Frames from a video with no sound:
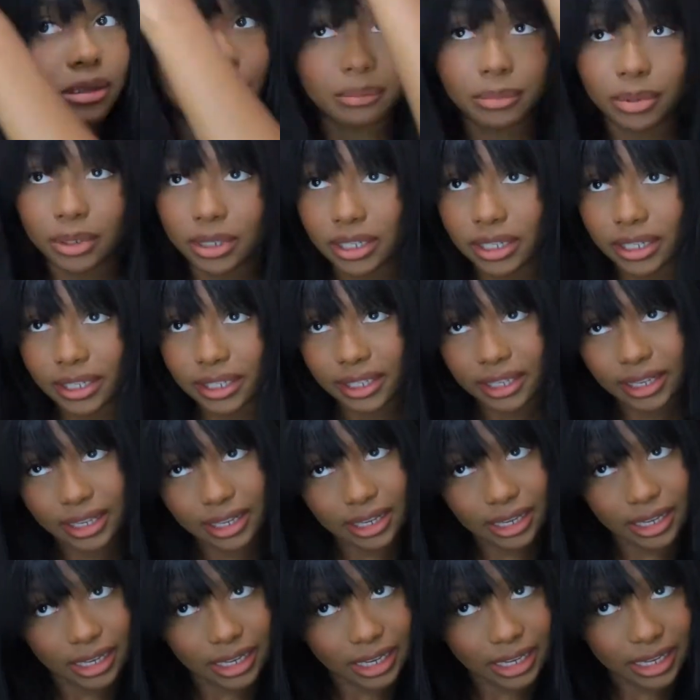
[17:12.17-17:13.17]
But
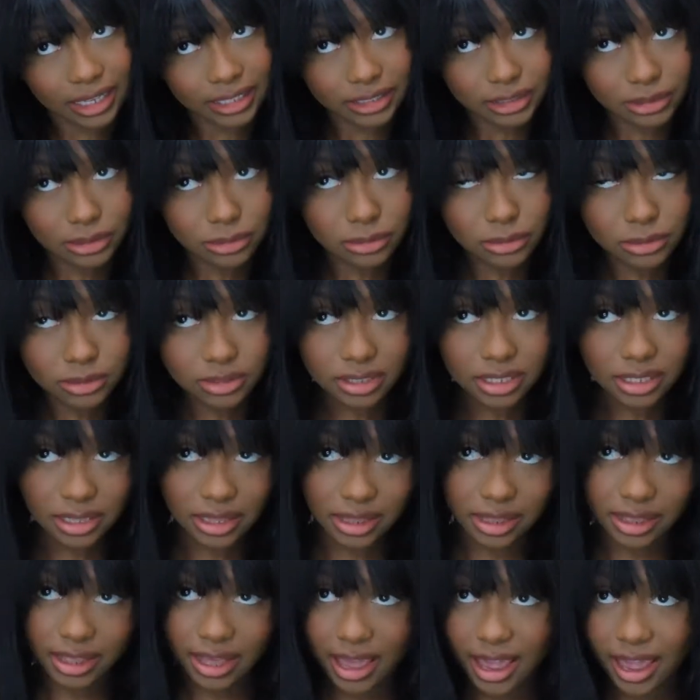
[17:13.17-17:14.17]
yeah, I
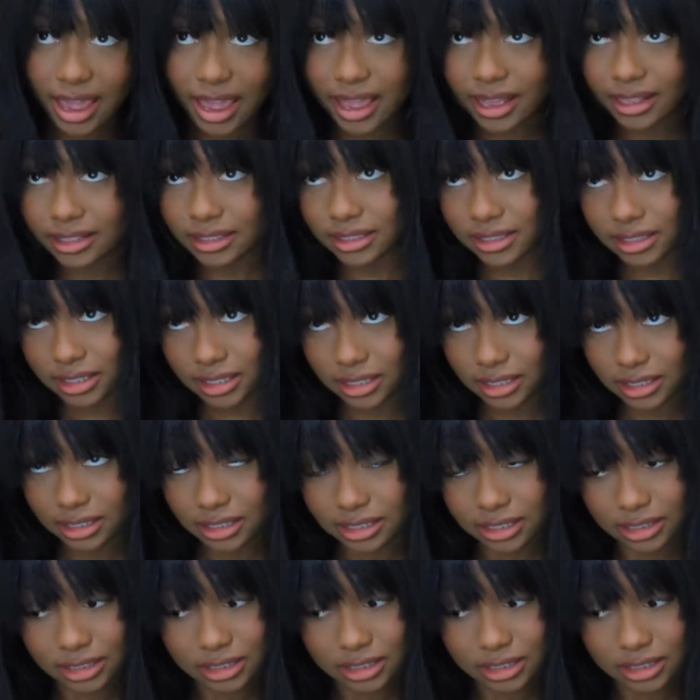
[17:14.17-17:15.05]
used that